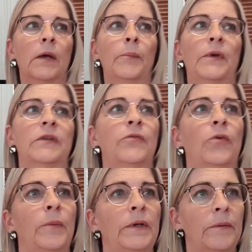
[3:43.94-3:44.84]
But
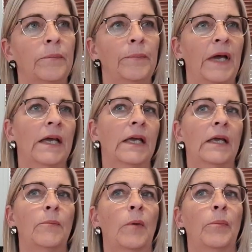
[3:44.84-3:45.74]
from back
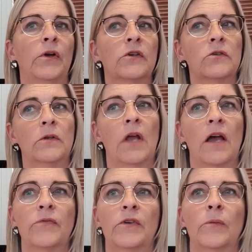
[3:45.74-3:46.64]
in my personal
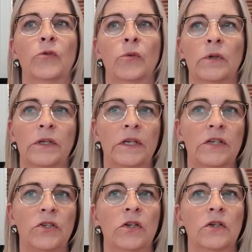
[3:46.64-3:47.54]
life, when I'm doing the
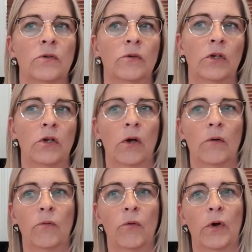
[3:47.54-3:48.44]
dishes or, you
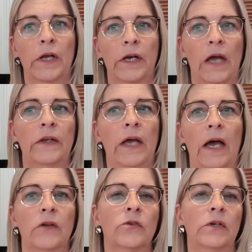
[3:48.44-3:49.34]
know, walking around the
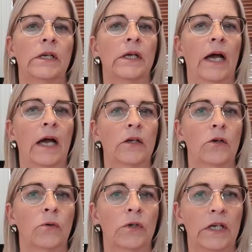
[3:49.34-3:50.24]
house or in the
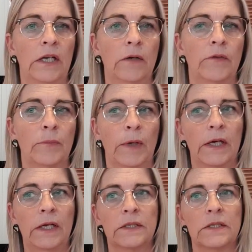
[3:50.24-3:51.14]
garden or dealing with my
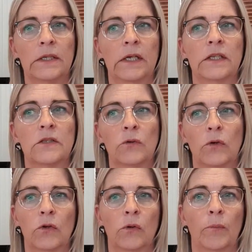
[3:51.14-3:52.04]
kids, it's
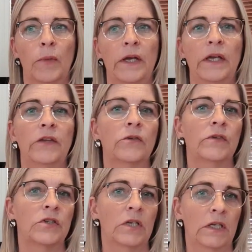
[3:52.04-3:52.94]
not, my
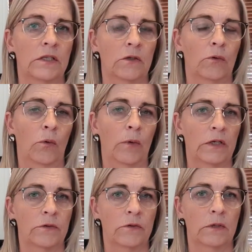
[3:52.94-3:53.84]
intuition isn't
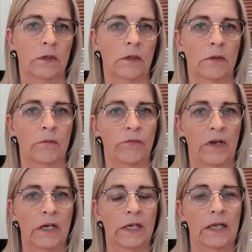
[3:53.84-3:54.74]
always
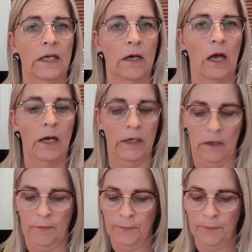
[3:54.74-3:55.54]
very clear either.